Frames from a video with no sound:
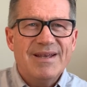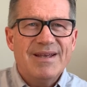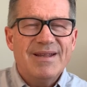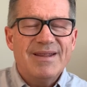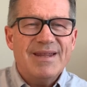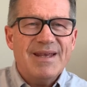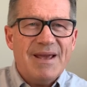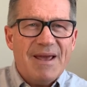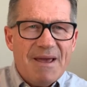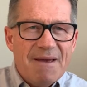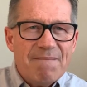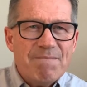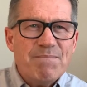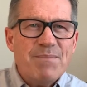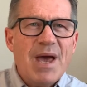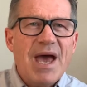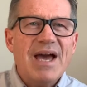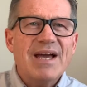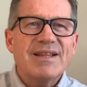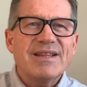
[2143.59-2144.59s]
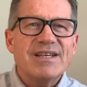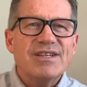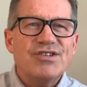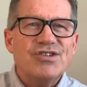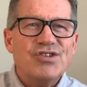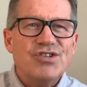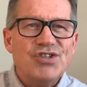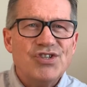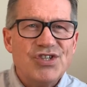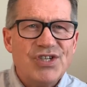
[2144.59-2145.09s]
The impact
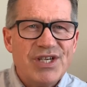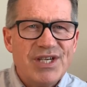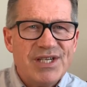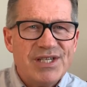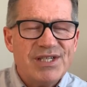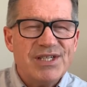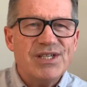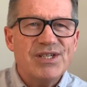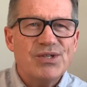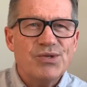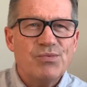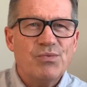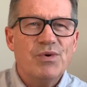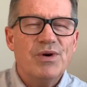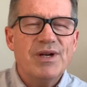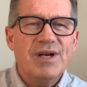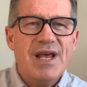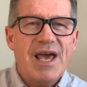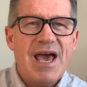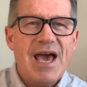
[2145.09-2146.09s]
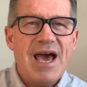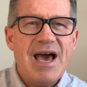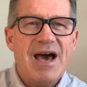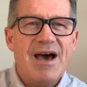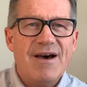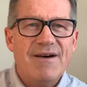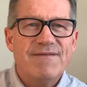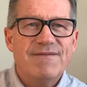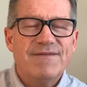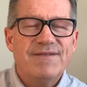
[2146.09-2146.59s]
that Jesus would
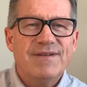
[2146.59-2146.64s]
have